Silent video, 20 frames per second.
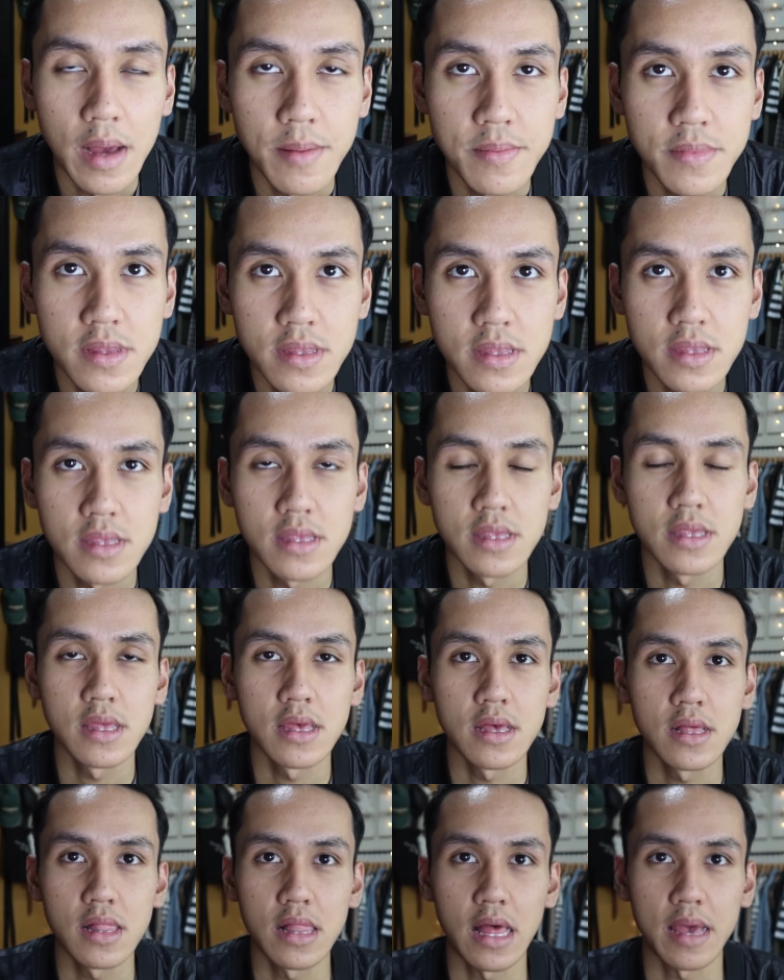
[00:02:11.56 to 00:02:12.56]
I'm
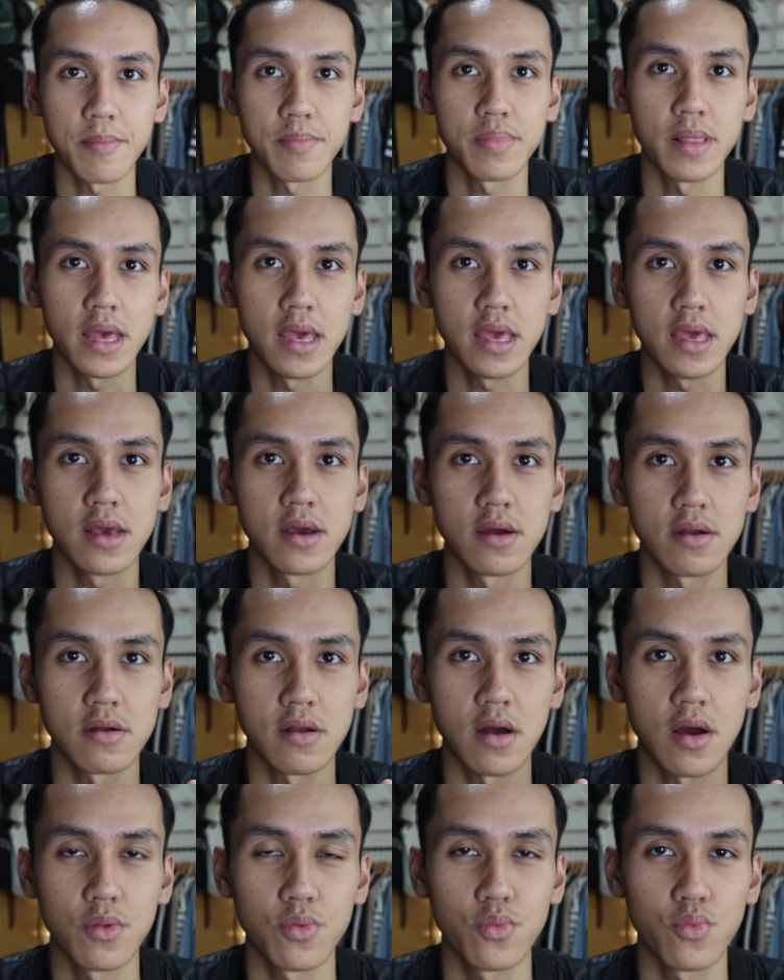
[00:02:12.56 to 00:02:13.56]
still like playing
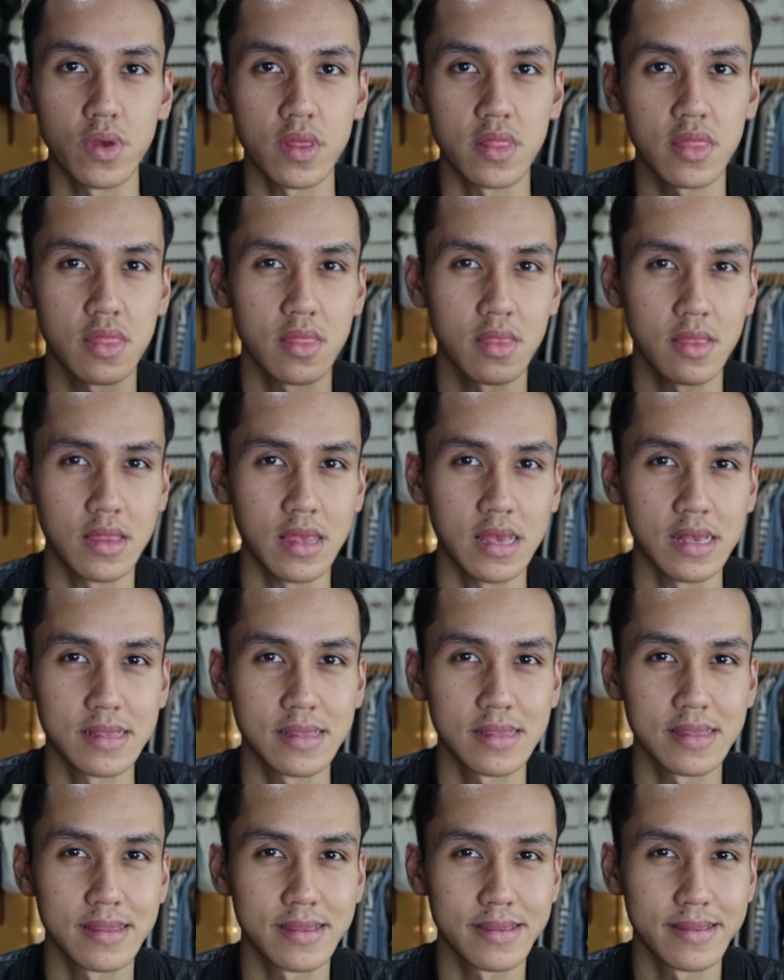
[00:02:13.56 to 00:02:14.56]
around with this
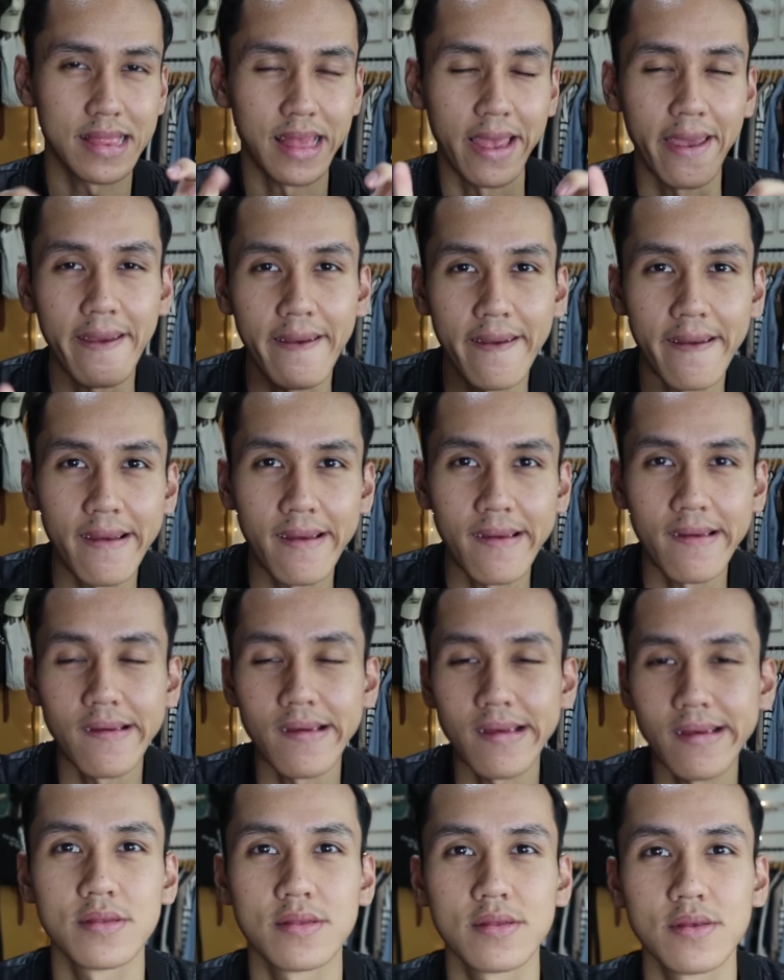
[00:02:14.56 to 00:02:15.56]
thing,
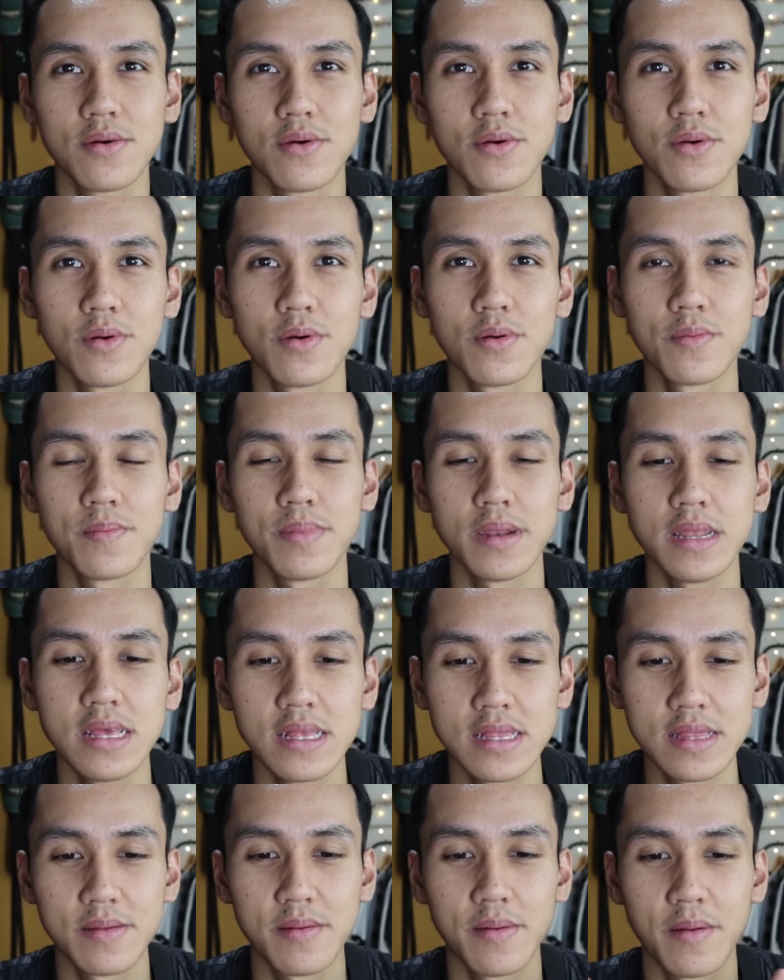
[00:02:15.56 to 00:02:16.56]
so
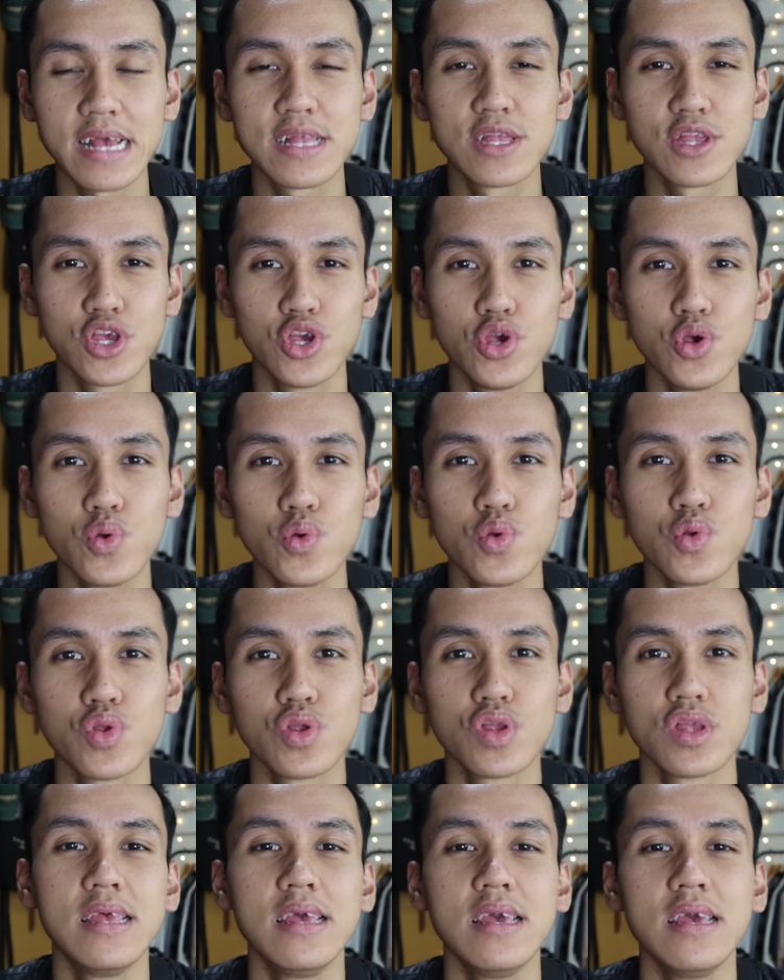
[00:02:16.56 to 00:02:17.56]
please excuse
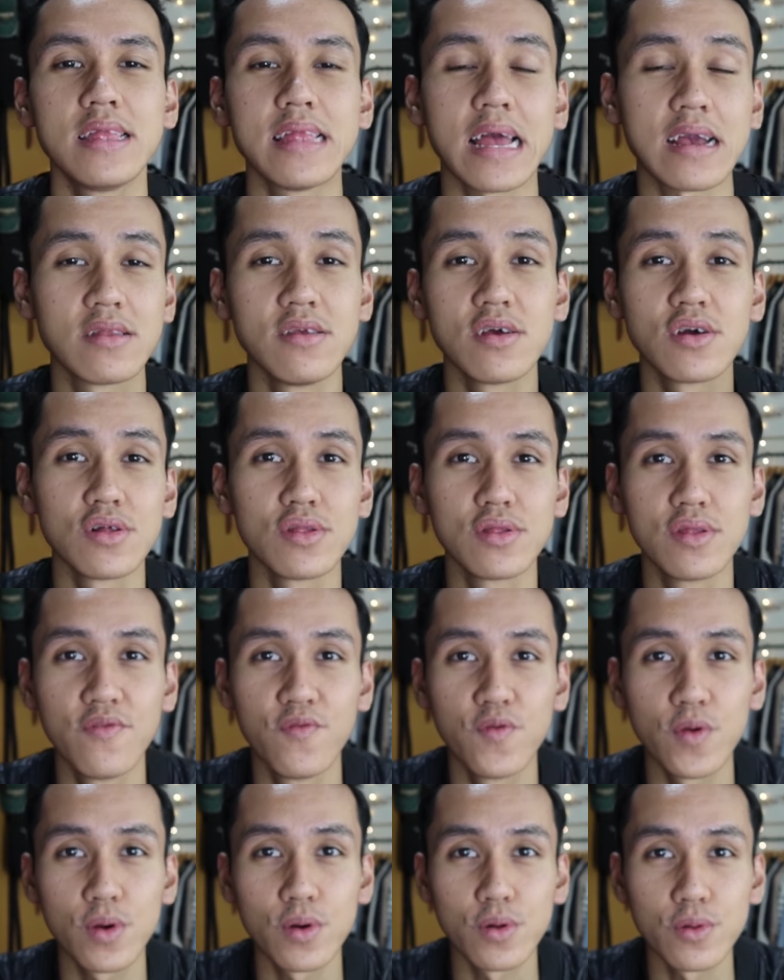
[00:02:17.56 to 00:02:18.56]
the technical
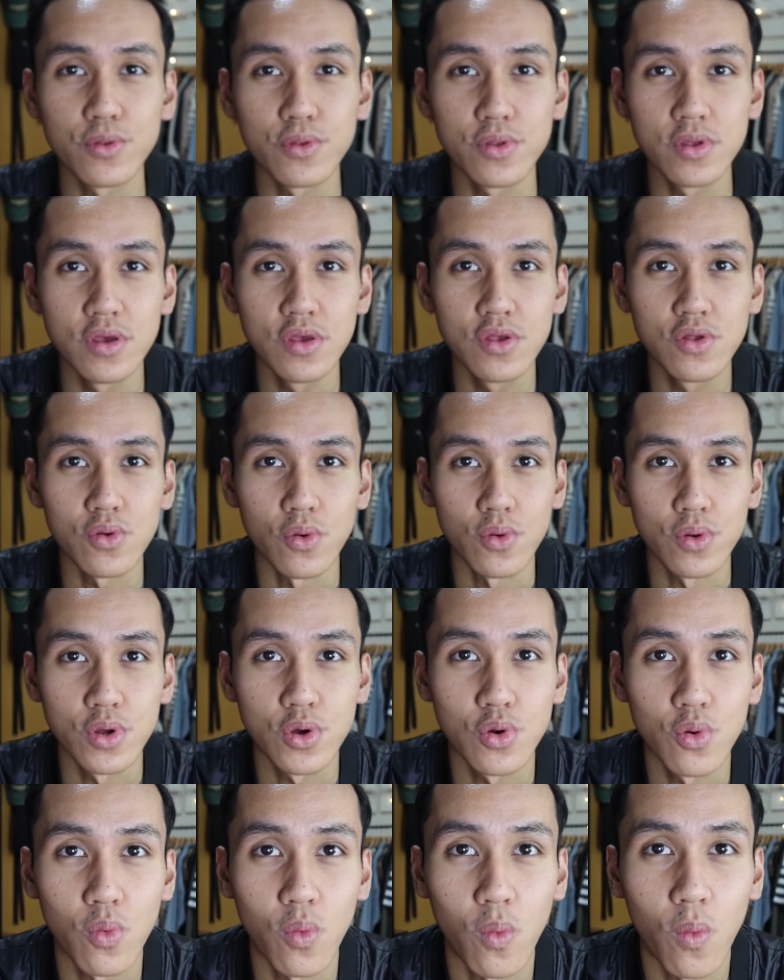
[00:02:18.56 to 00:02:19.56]
difficulties or the
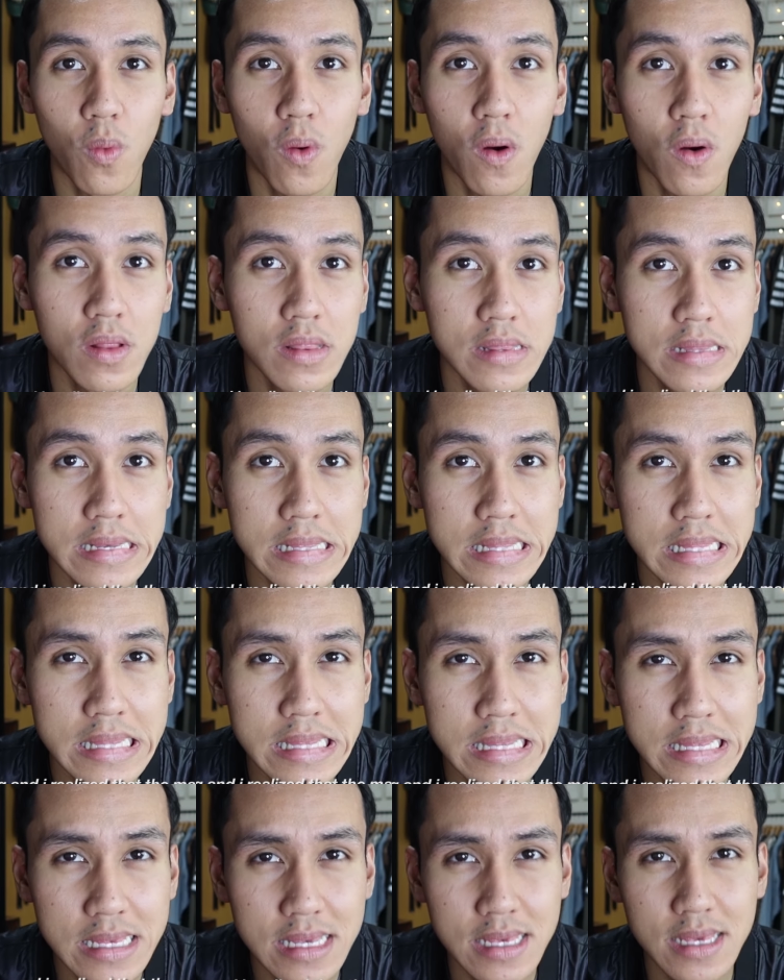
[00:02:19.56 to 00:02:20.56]

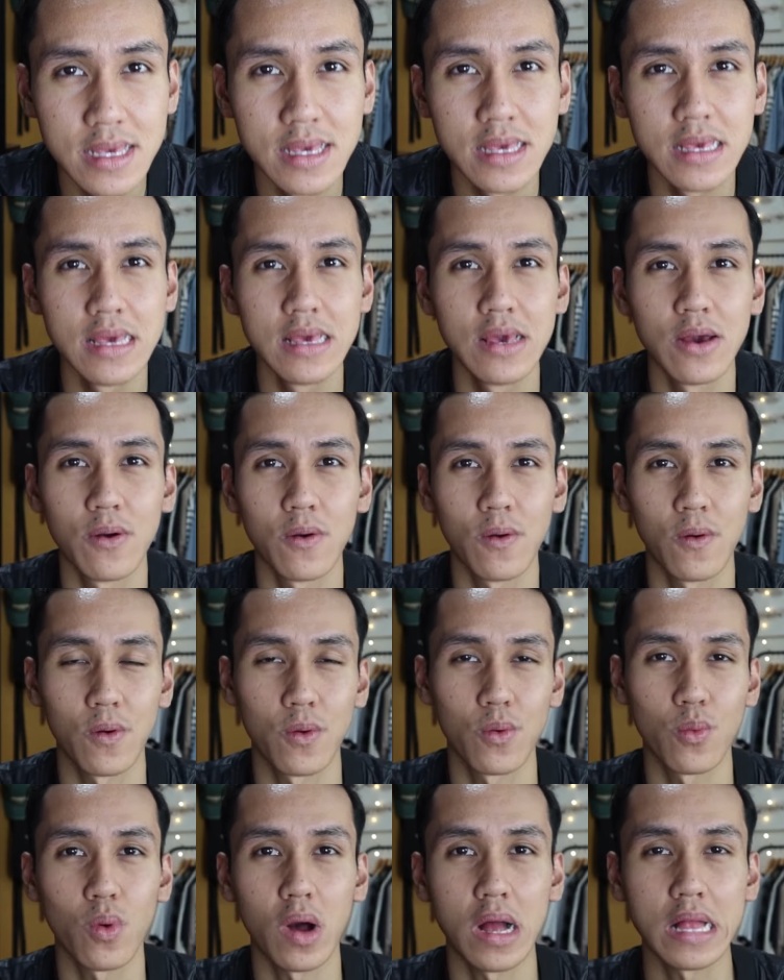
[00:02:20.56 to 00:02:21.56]
quality
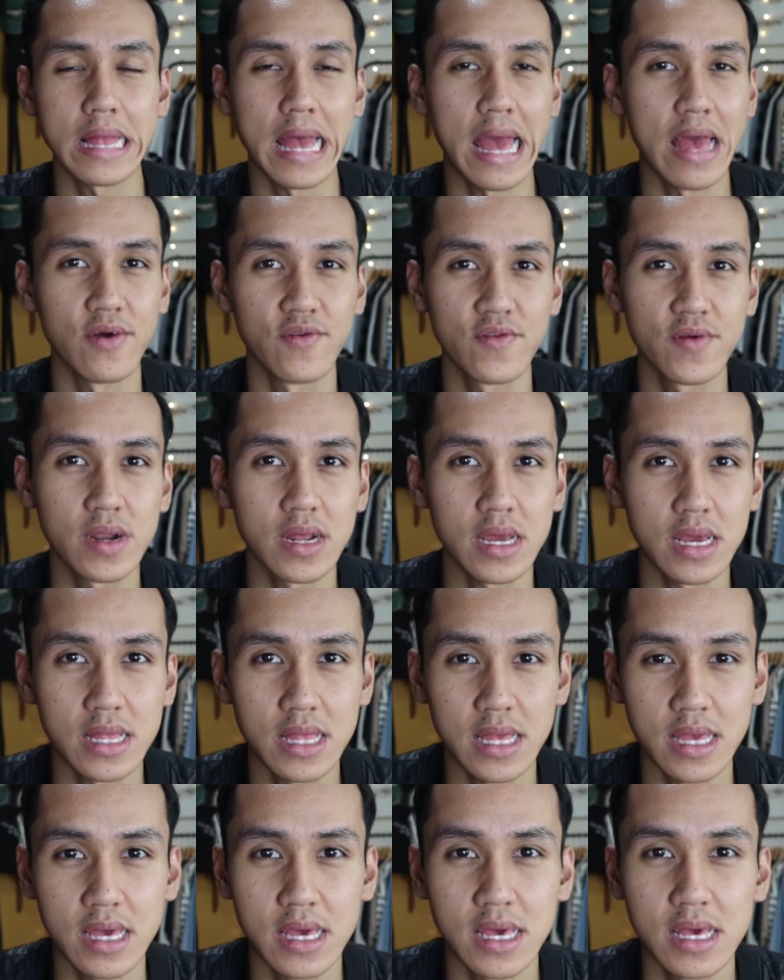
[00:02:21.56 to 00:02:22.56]
or whatever
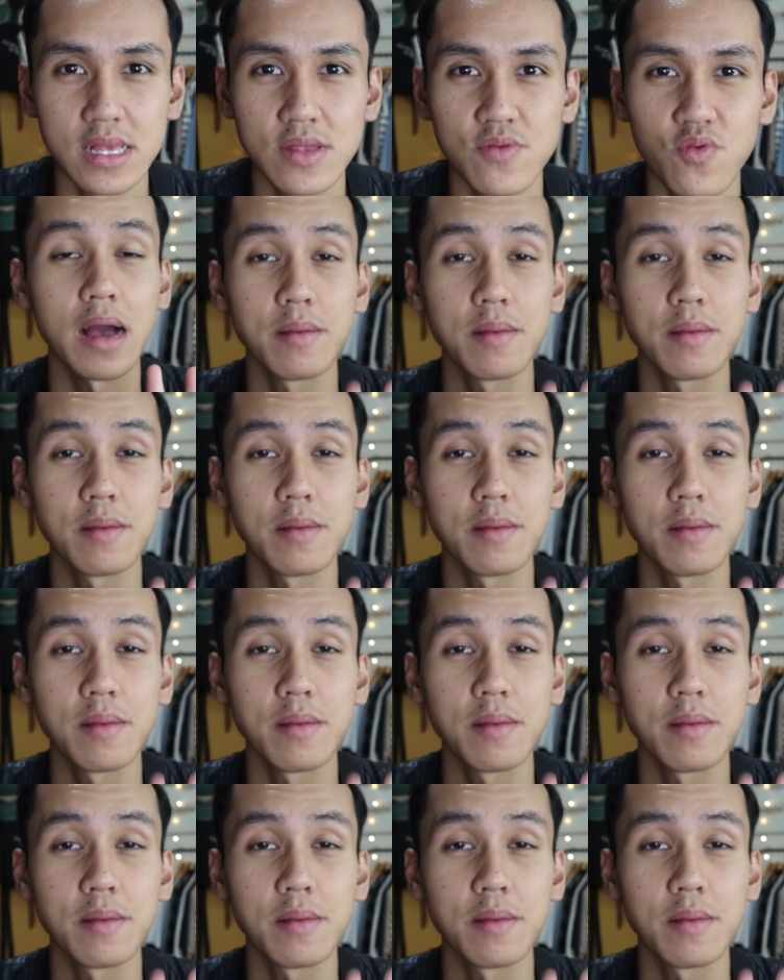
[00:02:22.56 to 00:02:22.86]
it is.